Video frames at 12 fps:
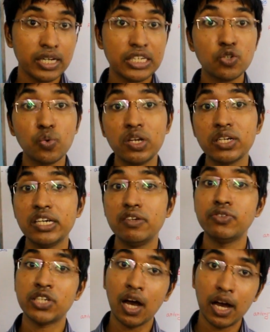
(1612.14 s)
it will
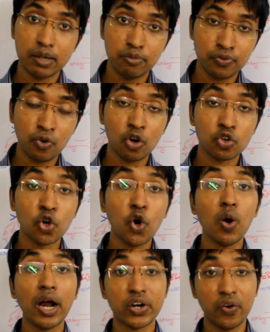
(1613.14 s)
give time for
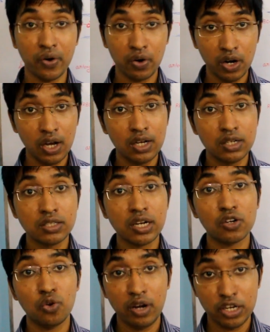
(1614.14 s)
collateral
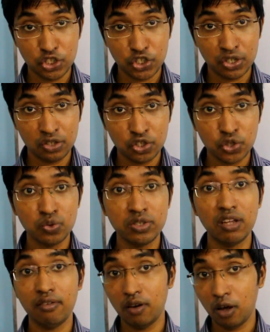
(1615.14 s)
circulation to
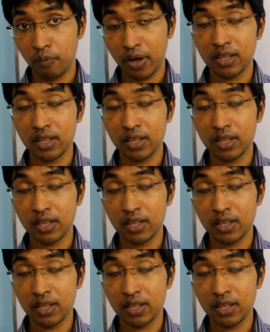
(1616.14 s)
develop,